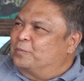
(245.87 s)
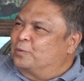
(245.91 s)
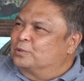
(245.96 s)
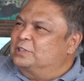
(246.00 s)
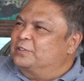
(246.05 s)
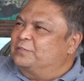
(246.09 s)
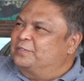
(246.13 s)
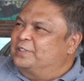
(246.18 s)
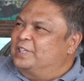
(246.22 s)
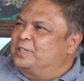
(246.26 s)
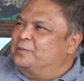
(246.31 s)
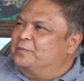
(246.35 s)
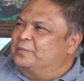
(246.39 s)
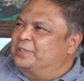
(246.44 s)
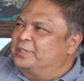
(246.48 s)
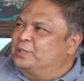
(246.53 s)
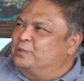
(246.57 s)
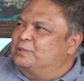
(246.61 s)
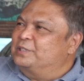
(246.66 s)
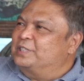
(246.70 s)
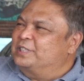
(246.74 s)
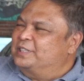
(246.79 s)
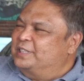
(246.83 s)
most of them were
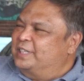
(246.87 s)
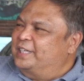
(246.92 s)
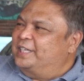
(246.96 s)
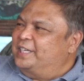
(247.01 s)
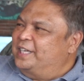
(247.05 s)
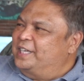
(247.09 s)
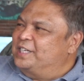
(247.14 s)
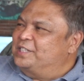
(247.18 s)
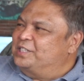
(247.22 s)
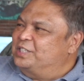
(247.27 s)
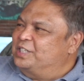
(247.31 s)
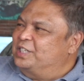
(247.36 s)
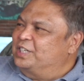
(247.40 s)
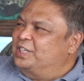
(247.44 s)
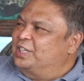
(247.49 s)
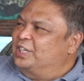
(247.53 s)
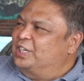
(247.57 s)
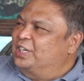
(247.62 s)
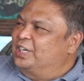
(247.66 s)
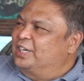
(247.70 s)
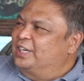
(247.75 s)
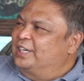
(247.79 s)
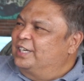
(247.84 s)
using the
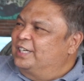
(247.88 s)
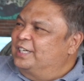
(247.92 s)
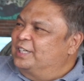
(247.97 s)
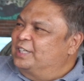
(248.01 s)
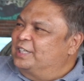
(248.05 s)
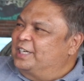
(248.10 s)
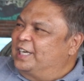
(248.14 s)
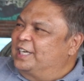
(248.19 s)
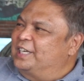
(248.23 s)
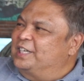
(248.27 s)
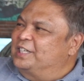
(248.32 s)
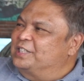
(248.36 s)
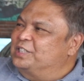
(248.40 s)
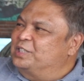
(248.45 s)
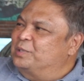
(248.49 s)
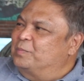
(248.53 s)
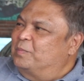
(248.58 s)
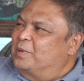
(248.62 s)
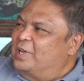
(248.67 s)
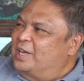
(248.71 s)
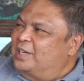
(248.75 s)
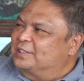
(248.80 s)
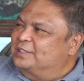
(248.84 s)

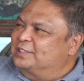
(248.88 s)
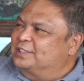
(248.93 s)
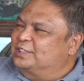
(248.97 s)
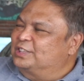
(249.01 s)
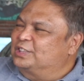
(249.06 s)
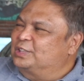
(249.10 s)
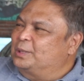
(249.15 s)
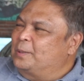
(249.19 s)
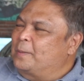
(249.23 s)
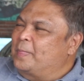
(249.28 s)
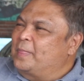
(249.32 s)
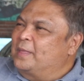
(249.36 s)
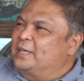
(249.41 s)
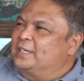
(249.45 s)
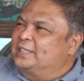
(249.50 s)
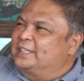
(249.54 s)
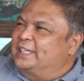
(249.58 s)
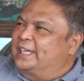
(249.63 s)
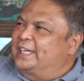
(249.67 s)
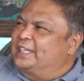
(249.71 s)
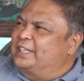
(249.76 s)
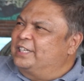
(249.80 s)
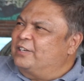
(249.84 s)
AAC blocks.
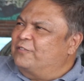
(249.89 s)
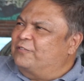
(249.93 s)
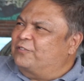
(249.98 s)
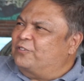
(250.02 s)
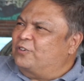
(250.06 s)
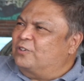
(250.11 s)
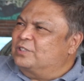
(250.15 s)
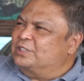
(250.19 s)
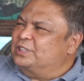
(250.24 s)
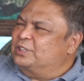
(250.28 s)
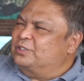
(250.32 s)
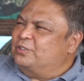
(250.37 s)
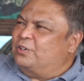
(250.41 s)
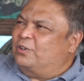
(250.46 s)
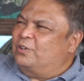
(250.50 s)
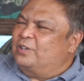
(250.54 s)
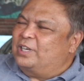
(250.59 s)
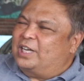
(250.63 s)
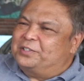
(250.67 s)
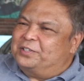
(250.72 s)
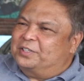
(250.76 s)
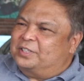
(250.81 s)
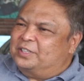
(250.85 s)
And of course, in
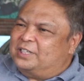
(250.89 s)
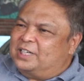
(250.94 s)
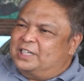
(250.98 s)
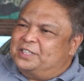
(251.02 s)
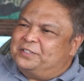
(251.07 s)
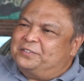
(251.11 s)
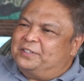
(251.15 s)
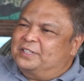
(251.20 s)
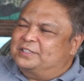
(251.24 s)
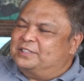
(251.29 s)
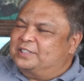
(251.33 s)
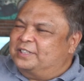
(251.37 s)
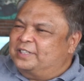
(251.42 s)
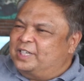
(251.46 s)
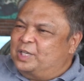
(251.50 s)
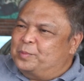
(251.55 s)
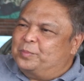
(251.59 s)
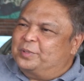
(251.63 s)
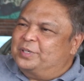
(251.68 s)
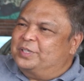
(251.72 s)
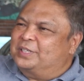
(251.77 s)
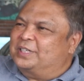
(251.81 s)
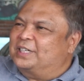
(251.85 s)
all other countries, our
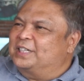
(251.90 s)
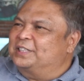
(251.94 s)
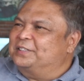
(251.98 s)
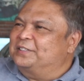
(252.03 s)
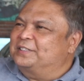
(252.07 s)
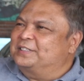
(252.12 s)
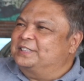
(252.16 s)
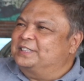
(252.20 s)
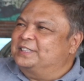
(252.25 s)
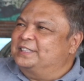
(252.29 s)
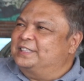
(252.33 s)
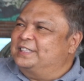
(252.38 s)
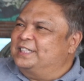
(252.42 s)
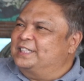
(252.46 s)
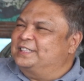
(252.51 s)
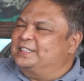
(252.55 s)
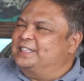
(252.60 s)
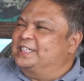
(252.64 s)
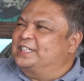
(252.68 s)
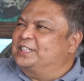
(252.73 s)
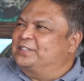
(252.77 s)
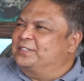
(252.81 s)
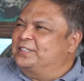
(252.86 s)
neighboring countries in the
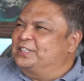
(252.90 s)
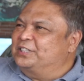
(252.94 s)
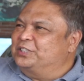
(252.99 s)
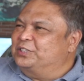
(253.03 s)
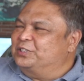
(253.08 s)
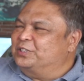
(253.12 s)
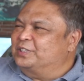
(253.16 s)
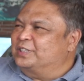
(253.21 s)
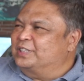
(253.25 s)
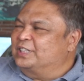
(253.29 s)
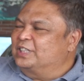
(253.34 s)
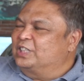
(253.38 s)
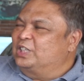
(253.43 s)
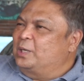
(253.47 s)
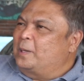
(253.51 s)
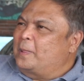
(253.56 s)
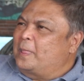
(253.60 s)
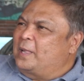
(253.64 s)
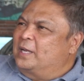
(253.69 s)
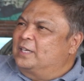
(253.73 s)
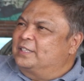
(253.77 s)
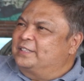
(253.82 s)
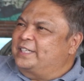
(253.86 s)
ASEAN region,
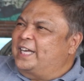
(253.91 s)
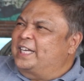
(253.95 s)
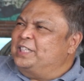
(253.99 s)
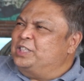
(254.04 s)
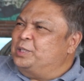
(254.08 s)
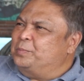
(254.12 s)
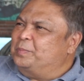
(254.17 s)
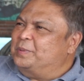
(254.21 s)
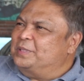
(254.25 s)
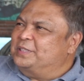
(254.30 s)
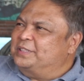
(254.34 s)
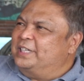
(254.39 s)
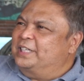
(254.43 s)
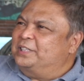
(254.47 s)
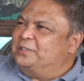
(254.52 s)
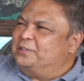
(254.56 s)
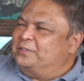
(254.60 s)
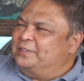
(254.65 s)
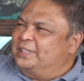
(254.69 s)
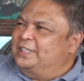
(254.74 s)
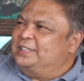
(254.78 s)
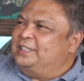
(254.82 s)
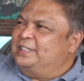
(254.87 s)
90%
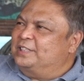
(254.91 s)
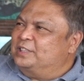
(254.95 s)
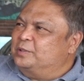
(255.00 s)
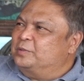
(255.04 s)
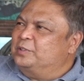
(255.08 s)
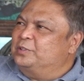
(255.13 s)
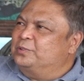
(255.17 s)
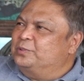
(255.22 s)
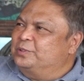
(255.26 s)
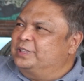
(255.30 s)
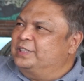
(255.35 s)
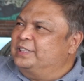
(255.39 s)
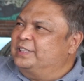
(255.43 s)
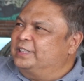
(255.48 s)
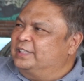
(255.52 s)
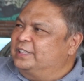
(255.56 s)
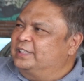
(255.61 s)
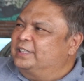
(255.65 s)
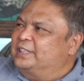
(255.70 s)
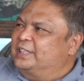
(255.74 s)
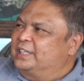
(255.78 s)
already is using